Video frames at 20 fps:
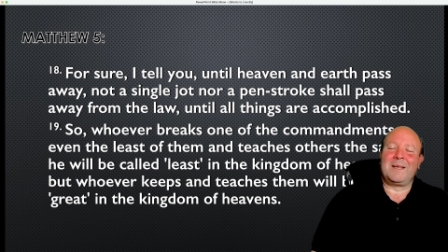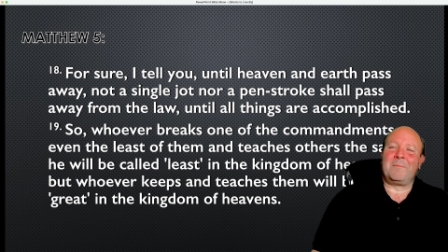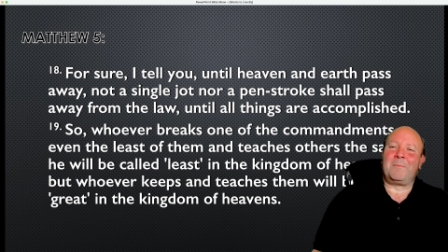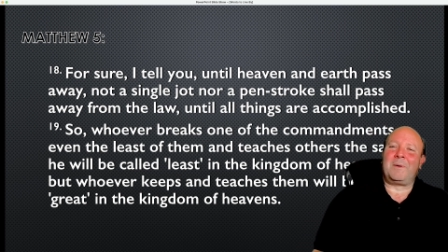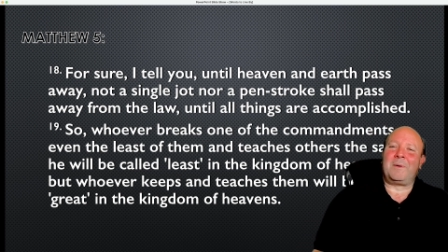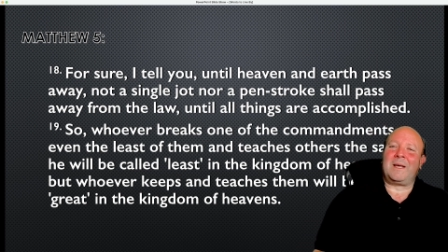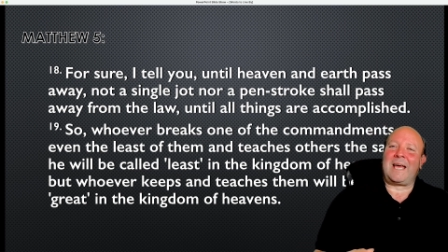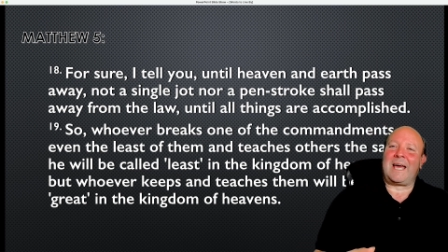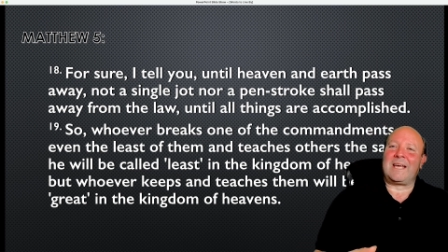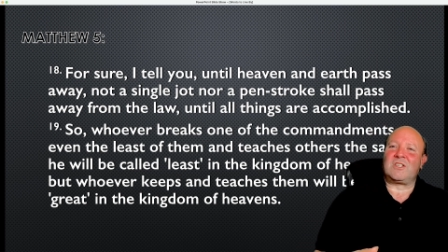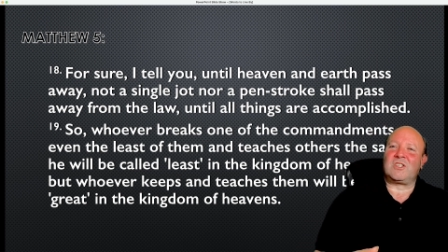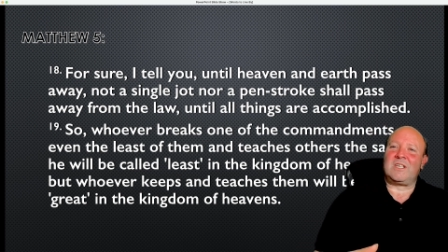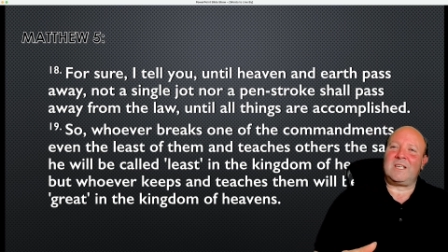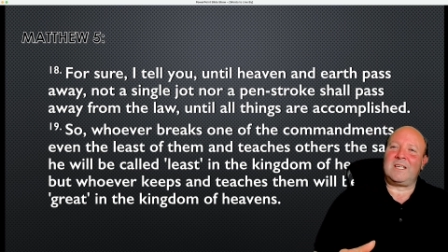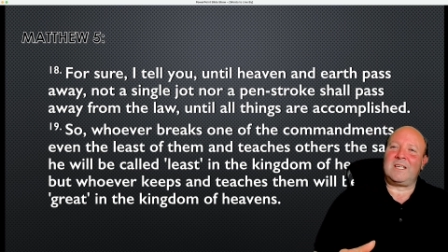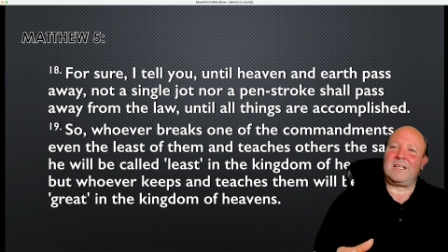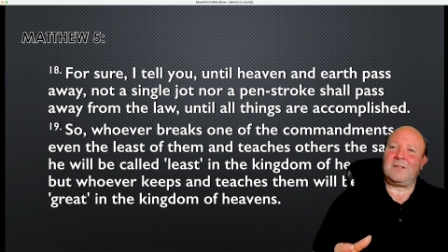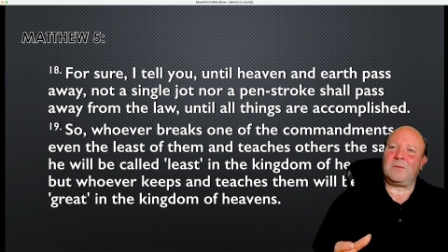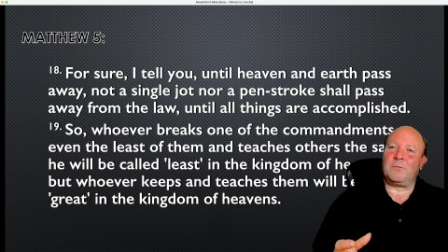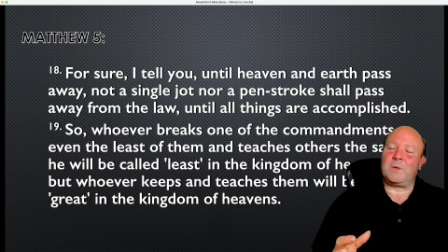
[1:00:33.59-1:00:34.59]
But
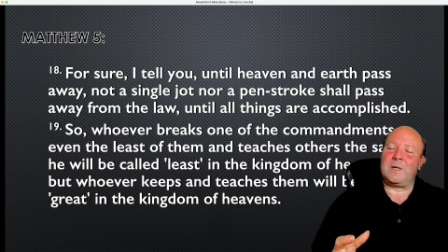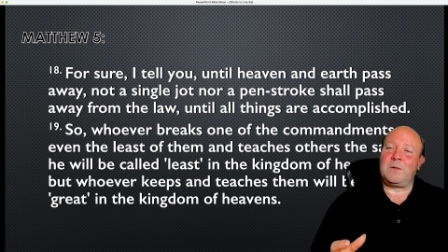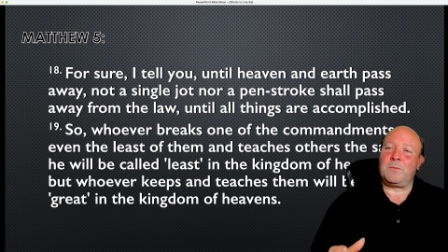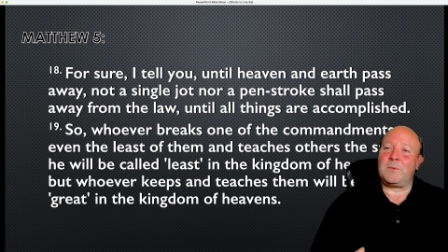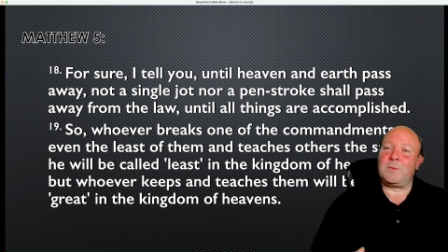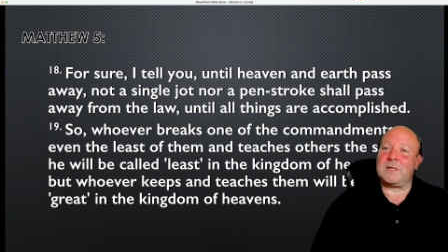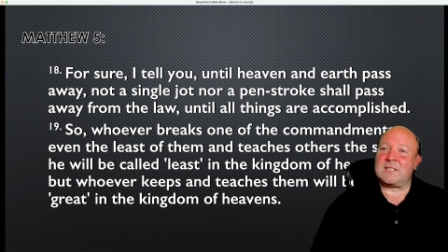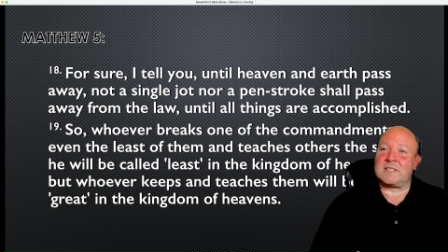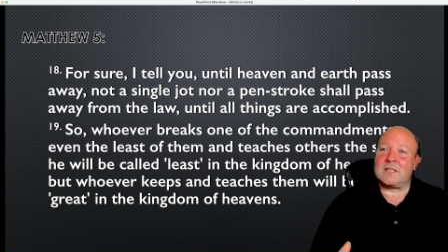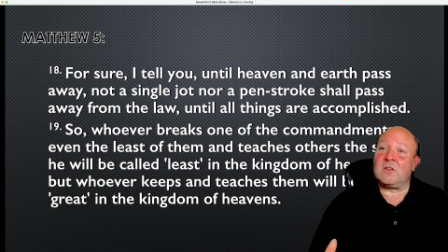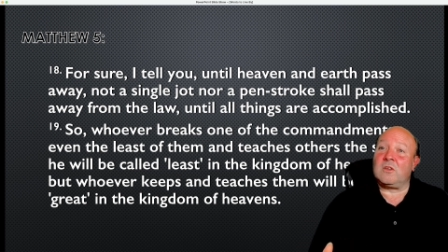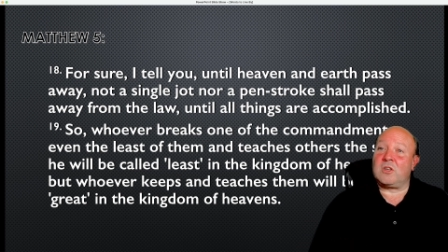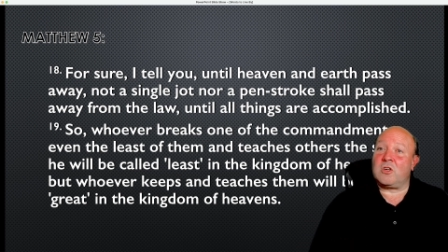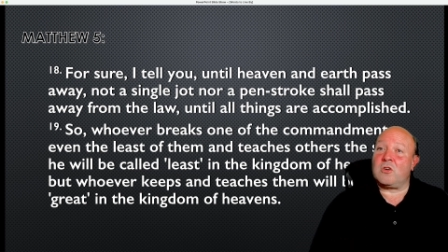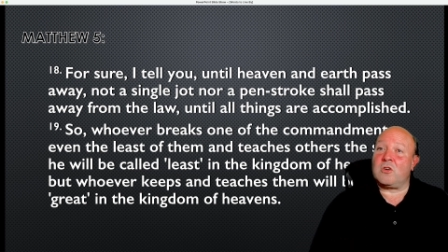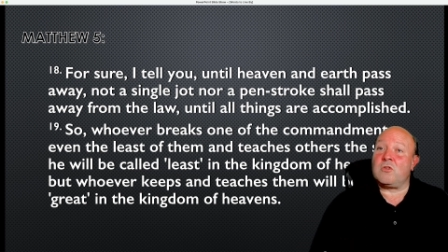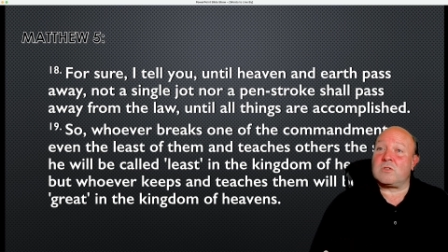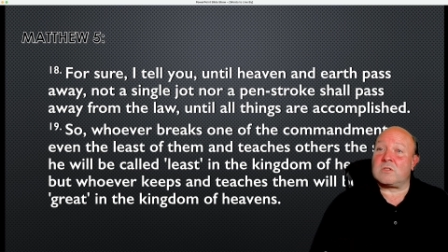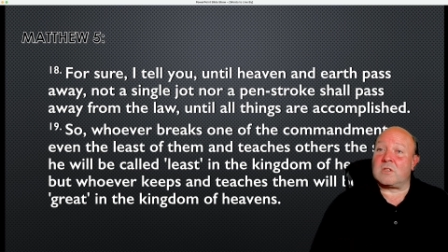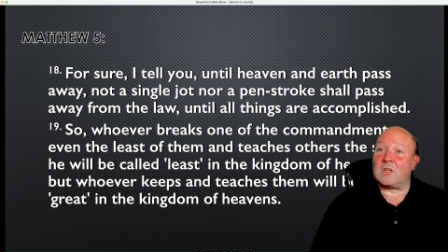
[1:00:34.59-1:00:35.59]
actually, we still
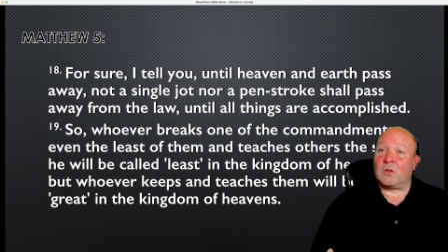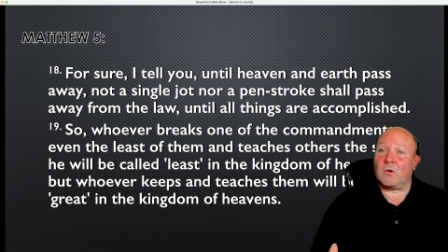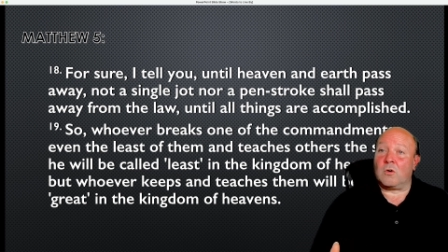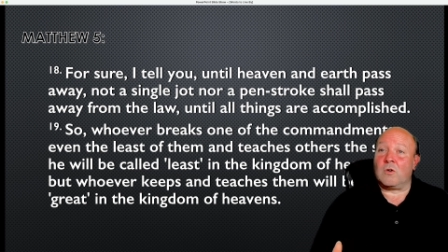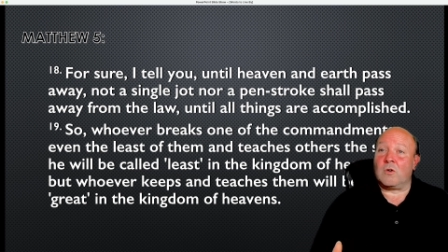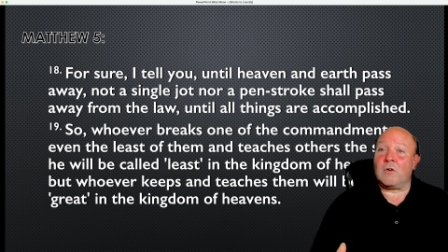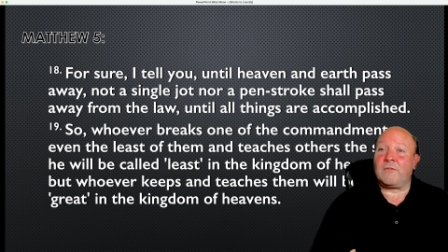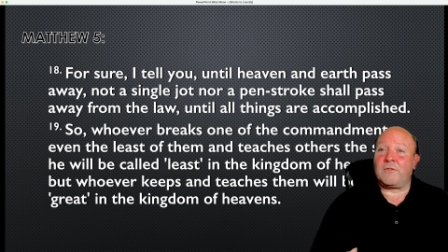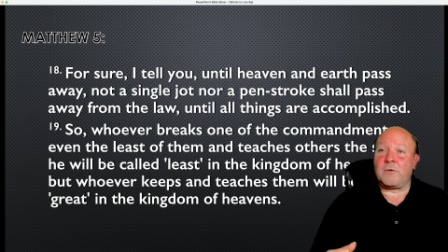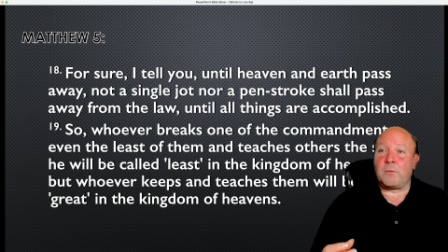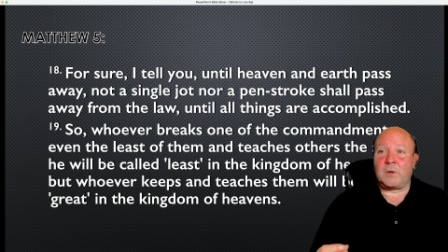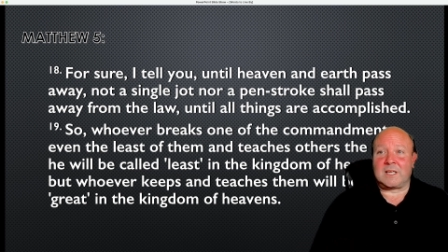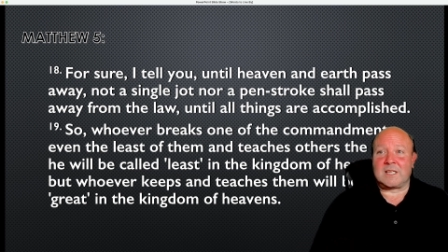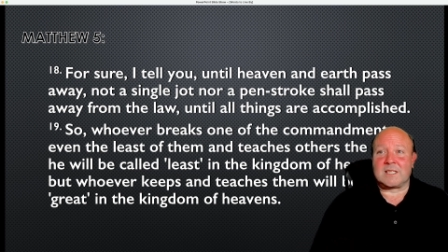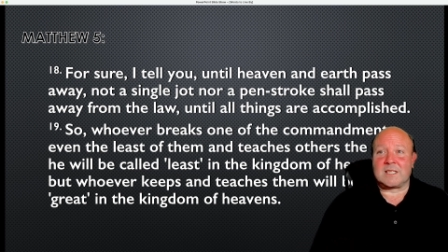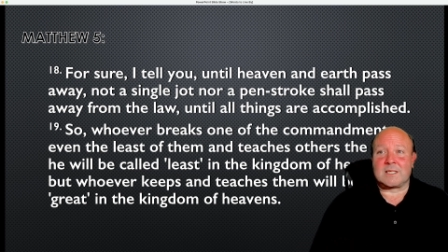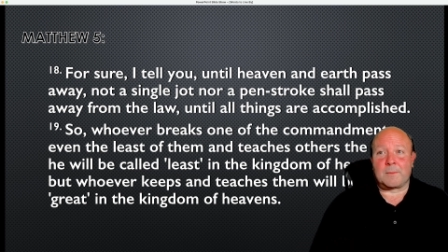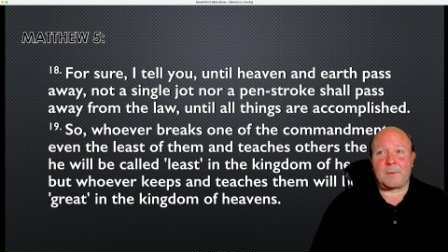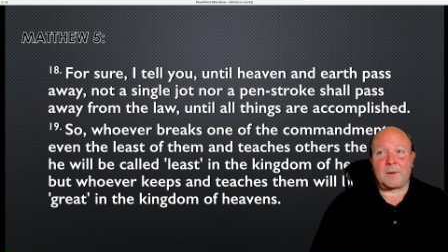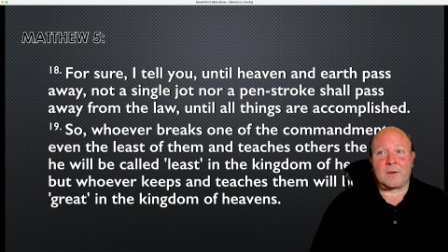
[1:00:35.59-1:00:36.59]
use the law for what
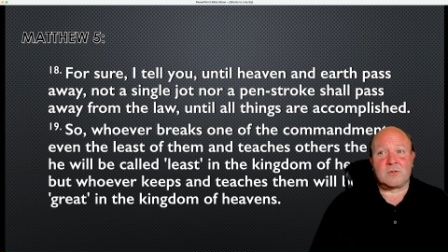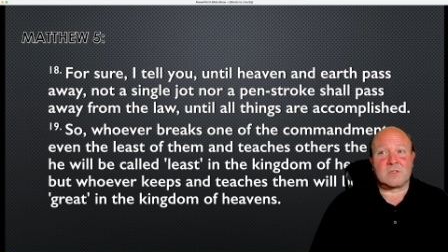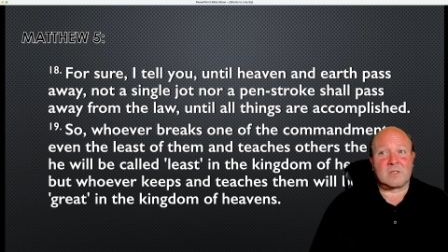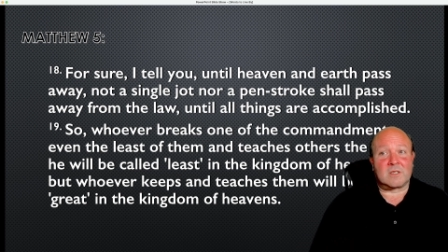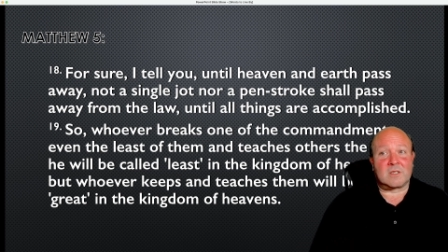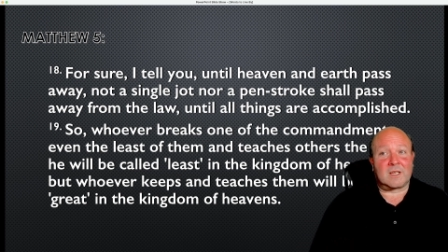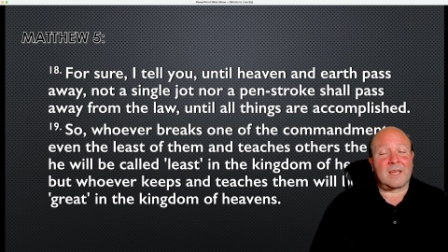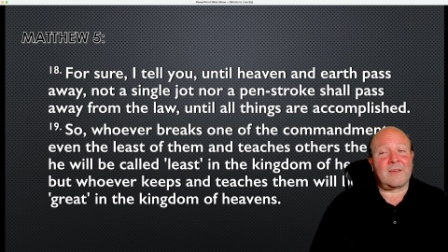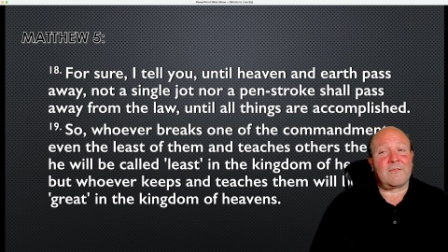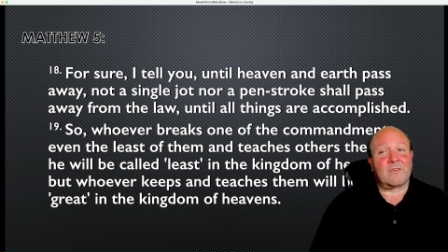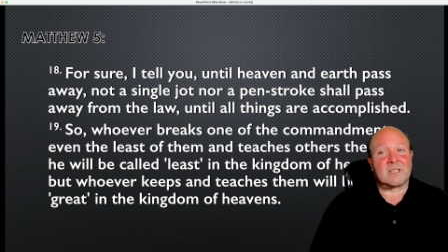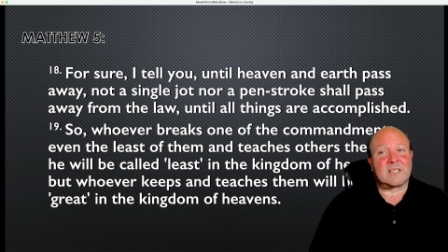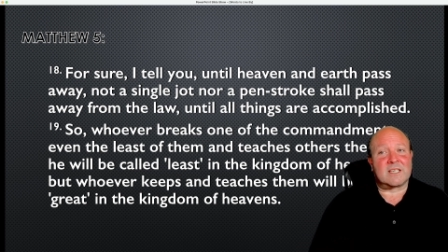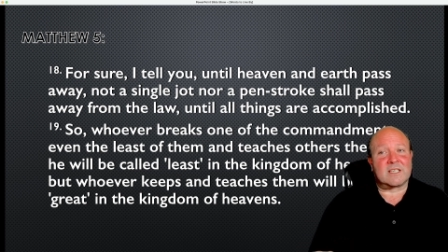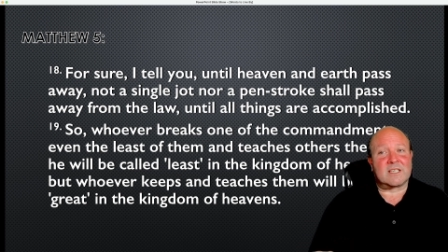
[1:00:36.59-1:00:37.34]
it's supposed to give us.